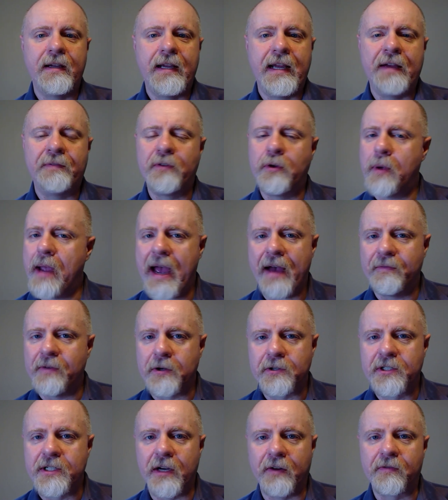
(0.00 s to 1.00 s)
if you have no
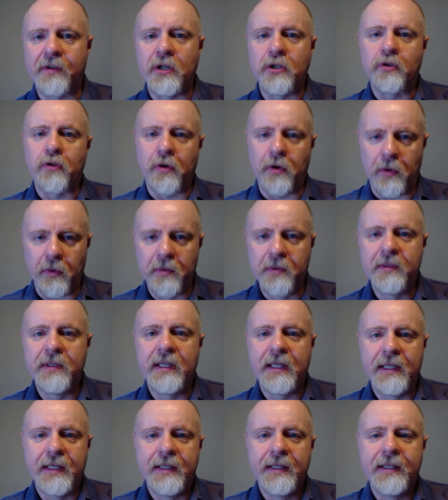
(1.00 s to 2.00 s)
self control
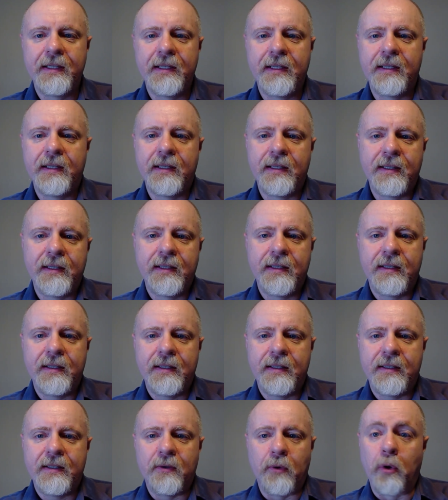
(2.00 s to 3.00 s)

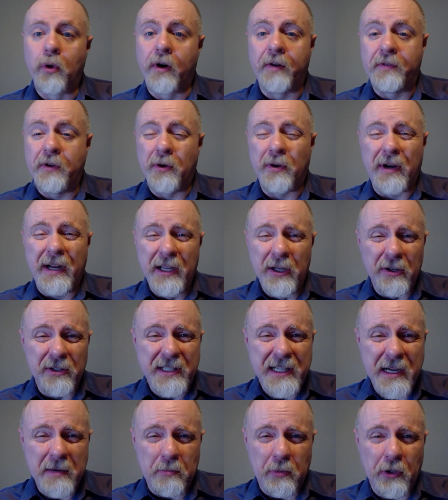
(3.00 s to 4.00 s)
or if you are ill
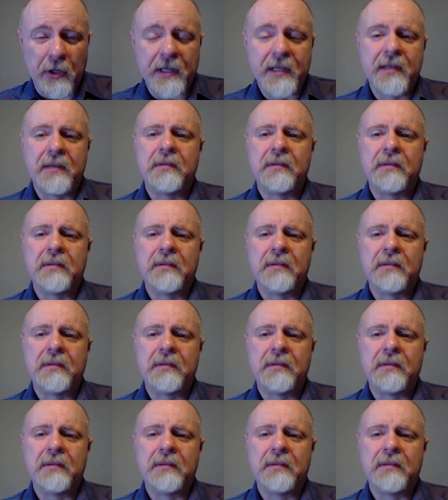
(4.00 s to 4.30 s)
tempered.